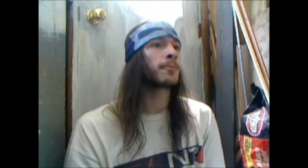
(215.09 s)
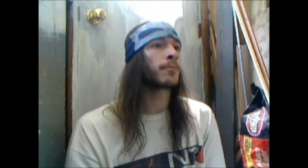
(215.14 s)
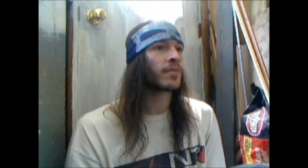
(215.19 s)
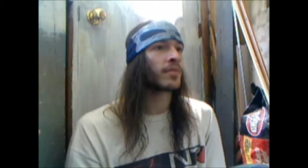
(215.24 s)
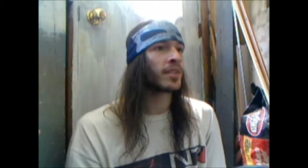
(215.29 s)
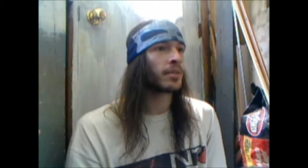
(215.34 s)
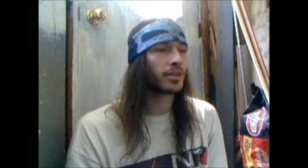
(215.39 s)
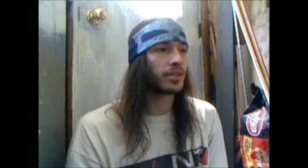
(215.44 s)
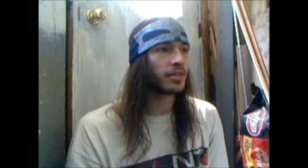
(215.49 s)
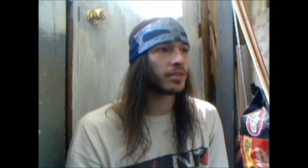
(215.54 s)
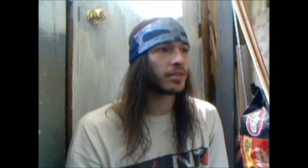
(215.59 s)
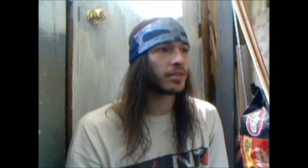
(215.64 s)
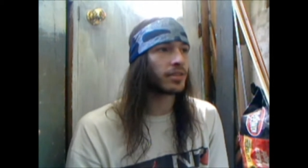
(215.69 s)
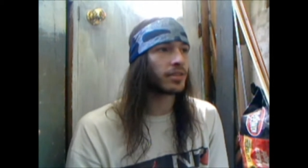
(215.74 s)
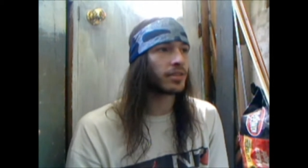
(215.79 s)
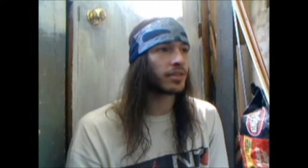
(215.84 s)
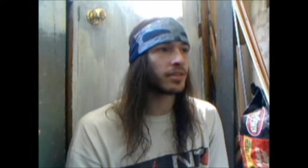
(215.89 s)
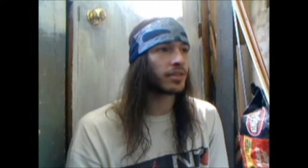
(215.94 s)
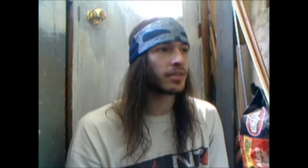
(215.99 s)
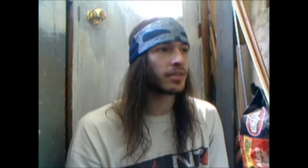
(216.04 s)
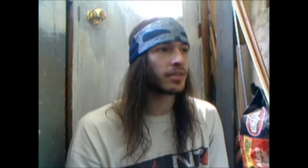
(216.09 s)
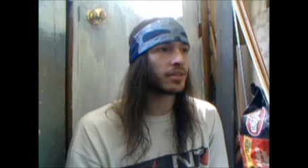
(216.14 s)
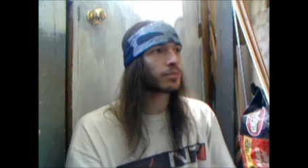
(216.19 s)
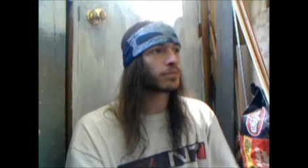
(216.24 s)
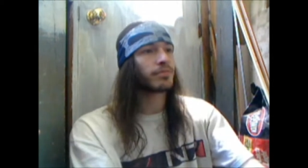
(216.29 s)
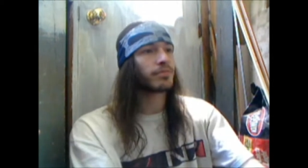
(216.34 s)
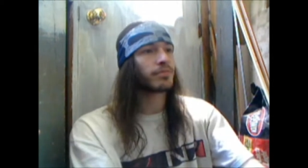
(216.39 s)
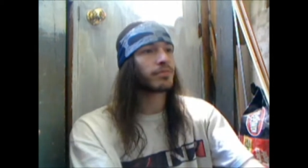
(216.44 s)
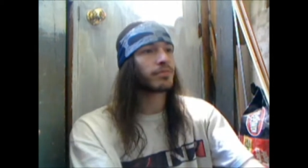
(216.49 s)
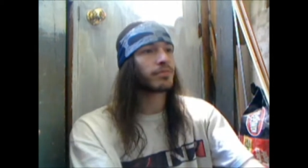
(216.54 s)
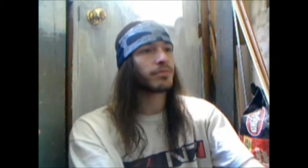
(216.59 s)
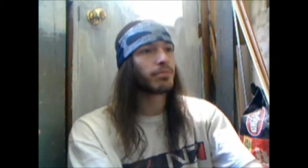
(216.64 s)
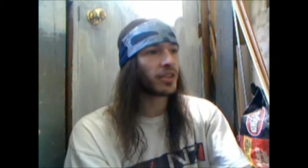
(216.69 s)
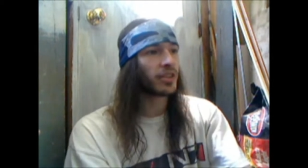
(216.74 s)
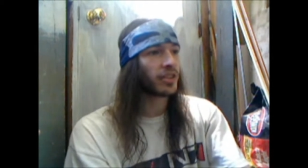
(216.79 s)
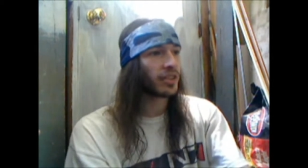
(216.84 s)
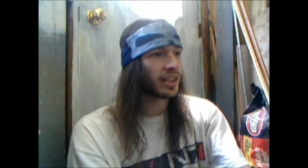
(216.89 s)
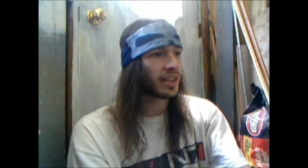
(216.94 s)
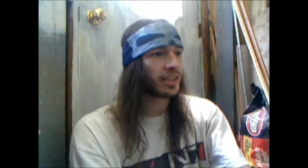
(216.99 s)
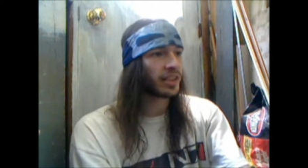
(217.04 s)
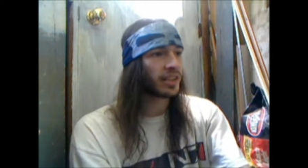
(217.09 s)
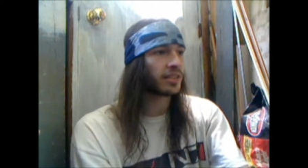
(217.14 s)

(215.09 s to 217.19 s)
But, you know, but still.